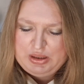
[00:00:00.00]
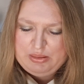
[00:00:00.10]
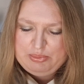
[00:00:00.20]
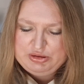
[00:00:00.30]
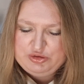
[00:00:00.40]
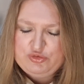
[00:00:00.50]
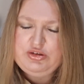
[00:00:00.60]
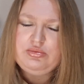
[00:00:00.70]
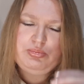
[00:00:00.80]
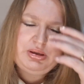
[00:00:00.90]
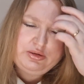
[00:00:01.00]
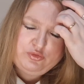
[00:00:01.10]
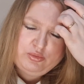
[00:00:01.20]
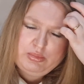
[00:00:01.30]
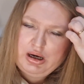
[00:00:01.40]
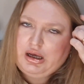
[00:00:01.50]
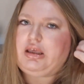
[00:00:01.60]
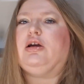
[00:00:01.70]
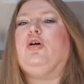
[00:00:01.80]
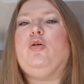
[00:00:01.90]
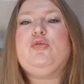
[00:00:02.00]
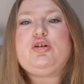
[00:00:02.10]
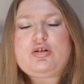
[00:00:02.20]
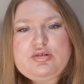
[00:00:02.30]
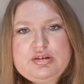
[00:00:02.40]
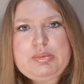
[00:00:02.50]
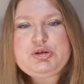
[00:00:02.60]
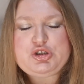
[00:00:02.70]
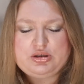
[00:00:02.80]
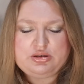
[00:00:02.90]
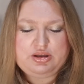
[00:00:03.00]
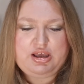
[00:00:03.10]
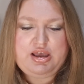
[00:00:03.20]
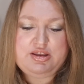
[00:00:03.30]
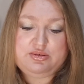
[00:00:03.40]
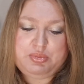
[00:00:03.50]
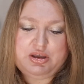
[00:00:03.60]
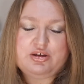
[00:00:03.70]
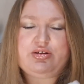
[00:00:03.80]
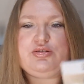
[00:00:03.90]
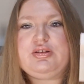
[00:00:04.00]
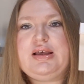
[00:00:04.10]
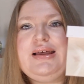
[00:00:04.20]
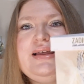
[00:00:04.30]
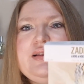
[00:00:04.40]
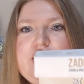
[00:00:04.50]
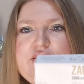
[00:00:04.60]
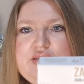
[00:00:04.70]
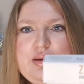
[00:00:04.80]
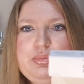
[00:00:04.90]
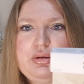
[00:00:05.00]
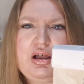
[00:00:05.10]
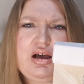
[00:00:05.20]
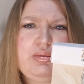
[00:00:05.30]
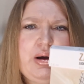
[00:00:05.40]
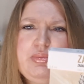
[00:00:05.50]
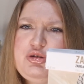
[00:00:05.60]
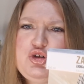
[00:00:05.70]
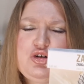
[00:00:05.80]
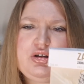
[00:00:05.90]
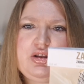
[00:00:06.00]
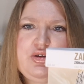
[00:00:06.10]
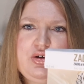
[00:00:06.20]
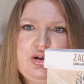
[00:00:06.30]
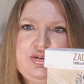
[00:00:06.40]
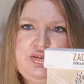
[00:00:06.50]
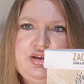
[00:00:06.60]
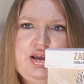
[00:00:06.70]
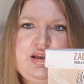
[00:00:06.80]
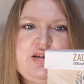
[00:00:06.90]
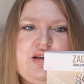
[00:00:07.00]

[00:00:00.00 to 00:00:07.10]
but the reason being for my overconsumption is because this sample, I'm sure that you can see it,